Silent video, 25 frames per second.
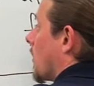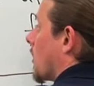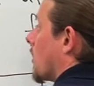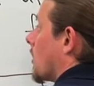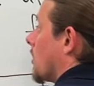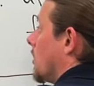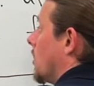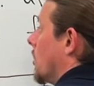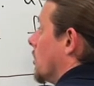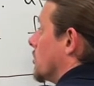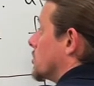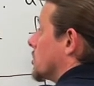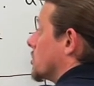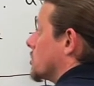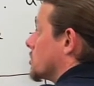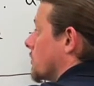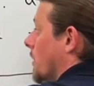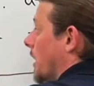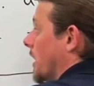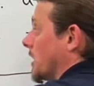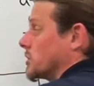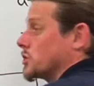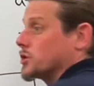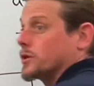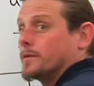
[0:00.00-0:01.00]
close the
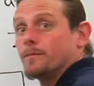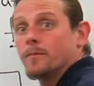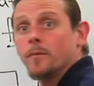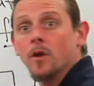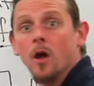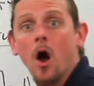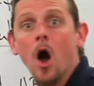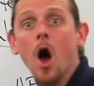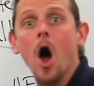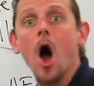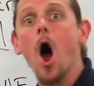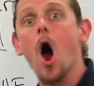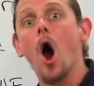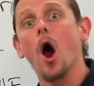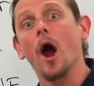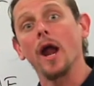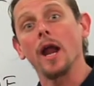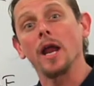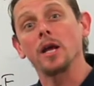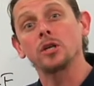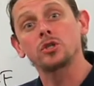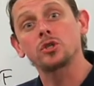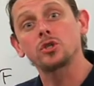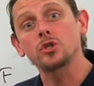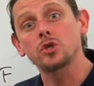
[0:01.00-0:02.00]
switch. All right,
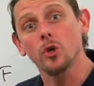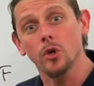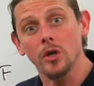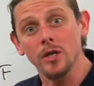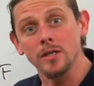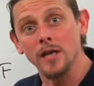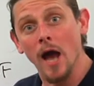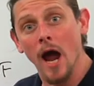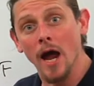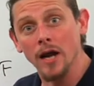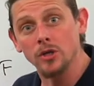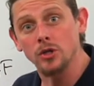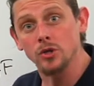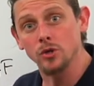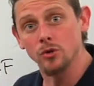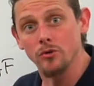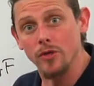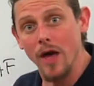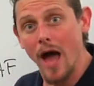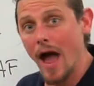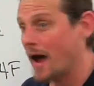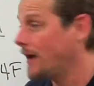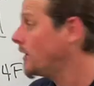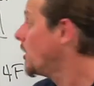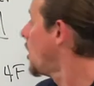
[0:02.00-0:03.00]
as soon as I do
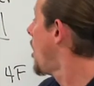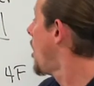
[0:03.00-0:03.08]
that,